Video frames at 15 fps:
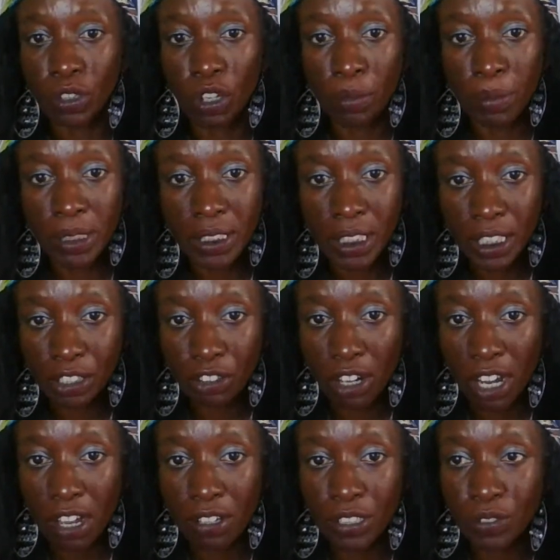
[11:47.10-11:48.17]
going missing in your
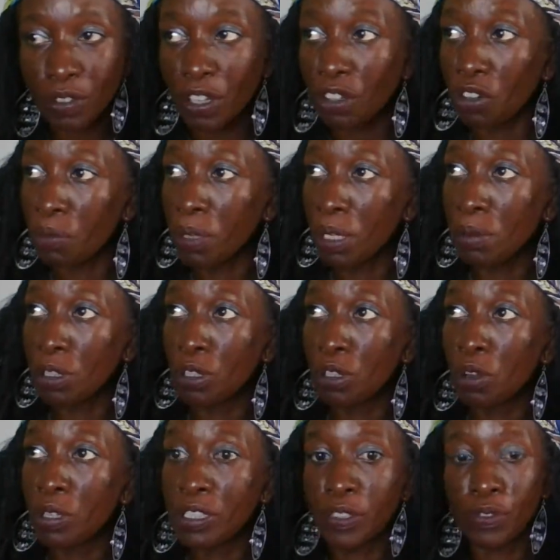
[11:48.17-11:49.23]
house, right? Or maybe you
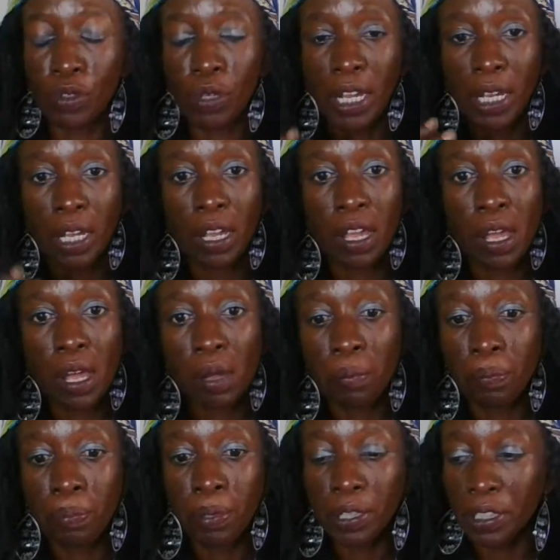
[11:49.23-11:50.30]
notice if you like
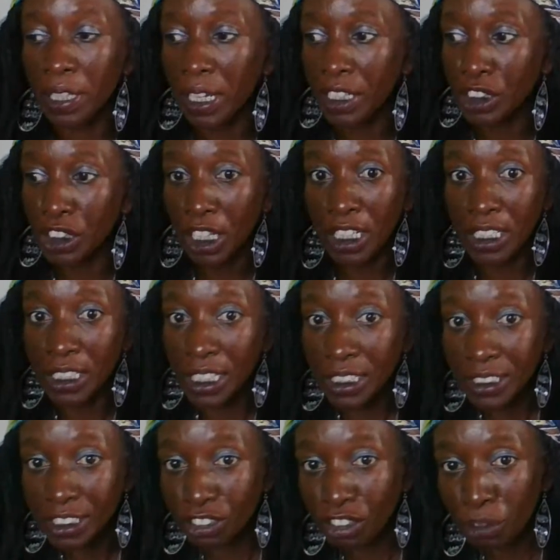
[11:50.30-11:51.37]
put like shiny
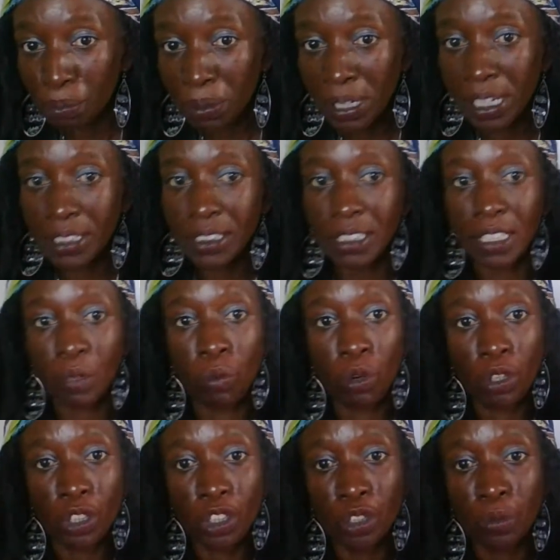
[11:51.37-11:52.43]
things near your plants that they
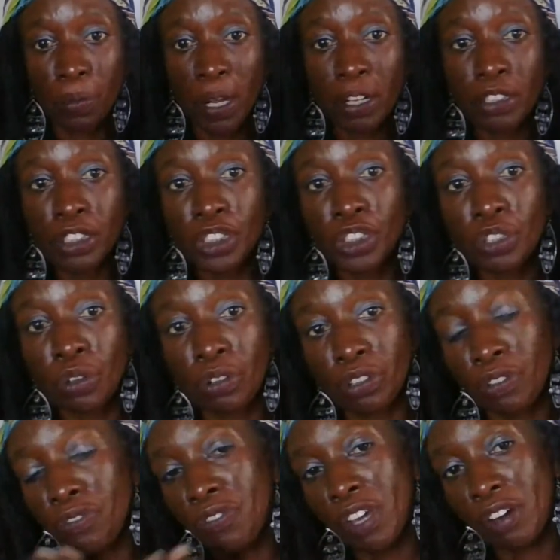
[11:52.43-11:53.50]
work a little better. Just know that
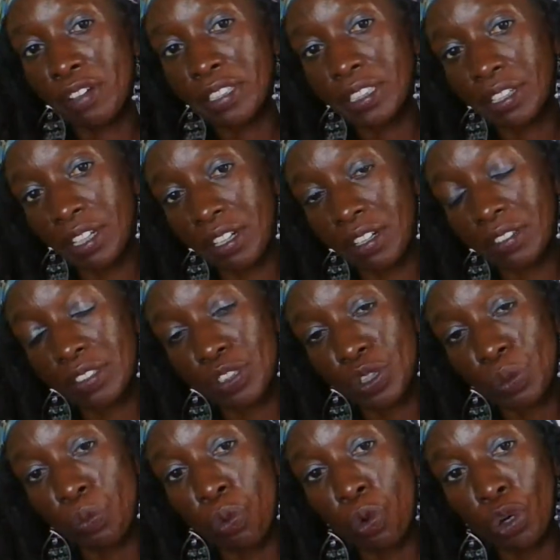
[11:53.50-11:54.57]
the fairies are here to
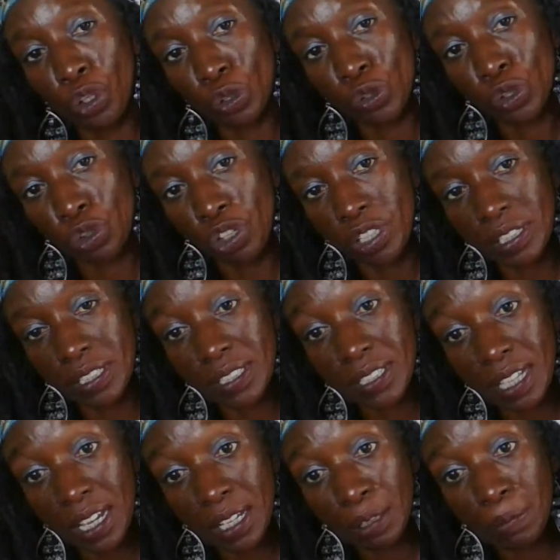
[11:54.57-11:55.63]
support you during this
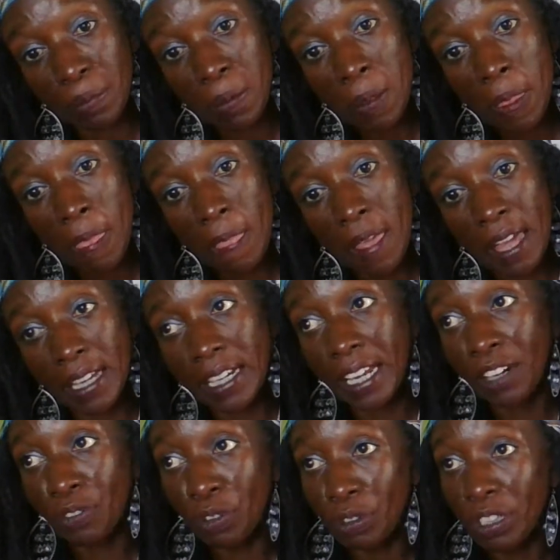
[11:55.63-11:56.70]
time, and that
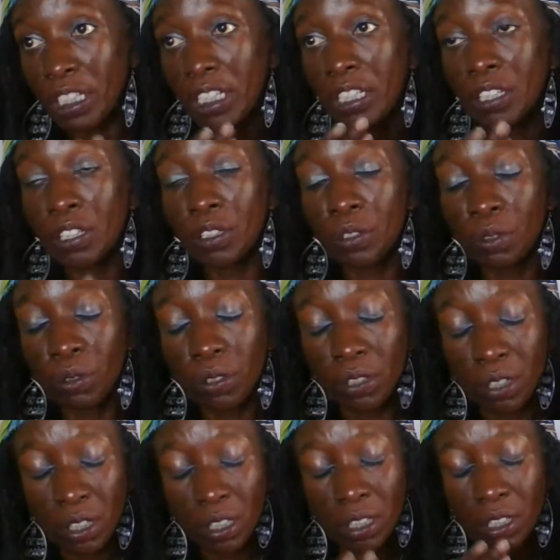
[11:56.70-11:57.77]
if you need a little
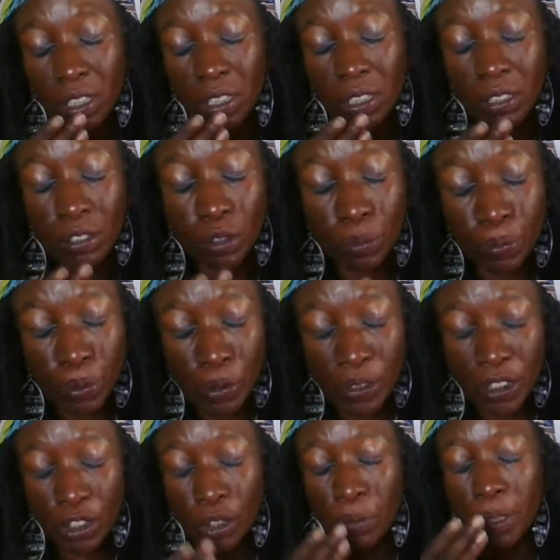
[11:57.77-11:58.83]

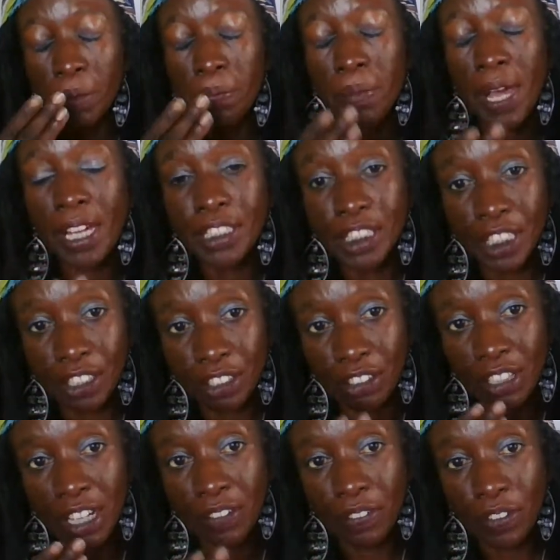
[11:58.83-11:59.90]
boost, a little bit of magic in your life,